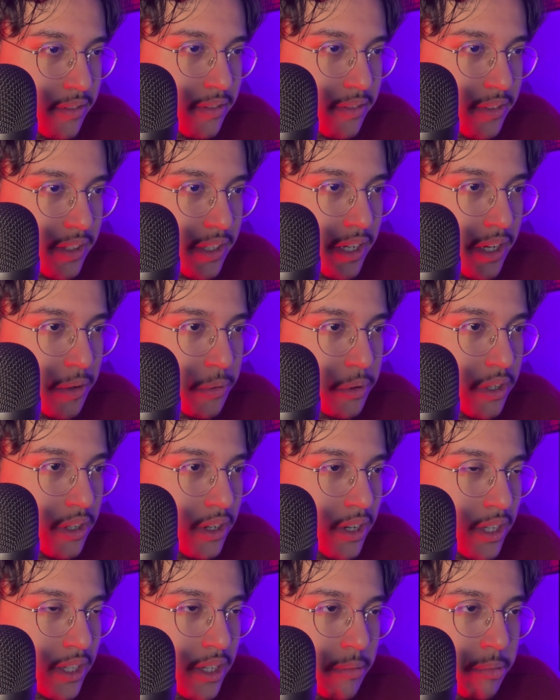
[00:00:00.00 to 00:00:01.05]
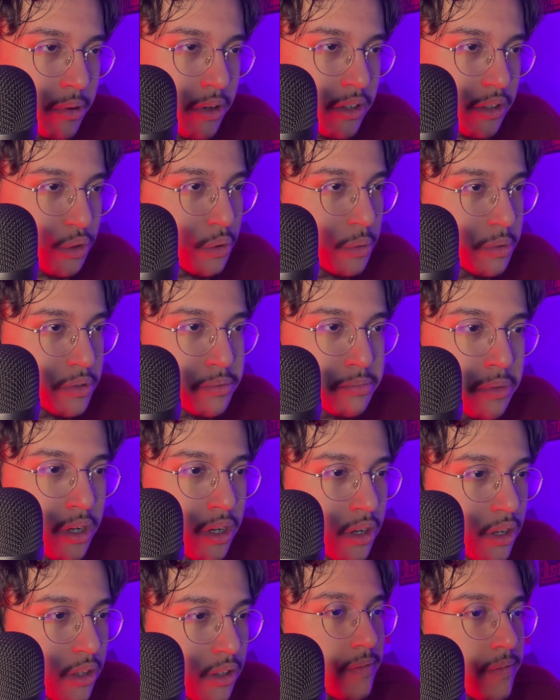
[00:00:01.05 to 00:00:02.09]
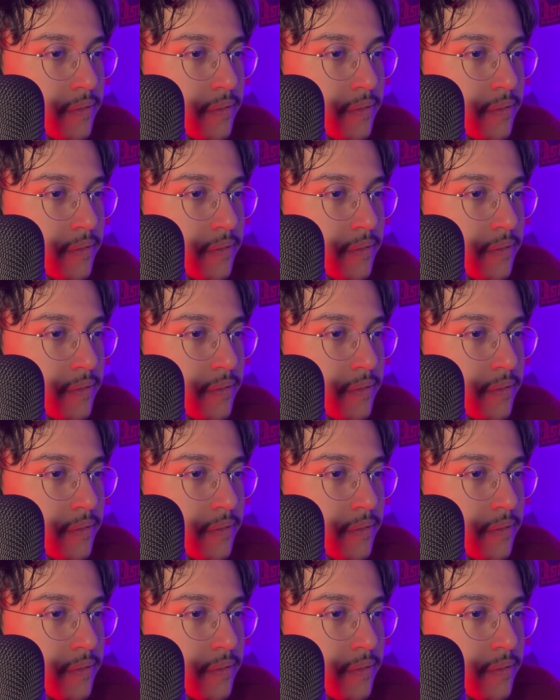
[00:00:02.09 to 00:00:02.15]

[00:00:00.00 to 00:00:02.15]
Yeah, we need to keep our group small.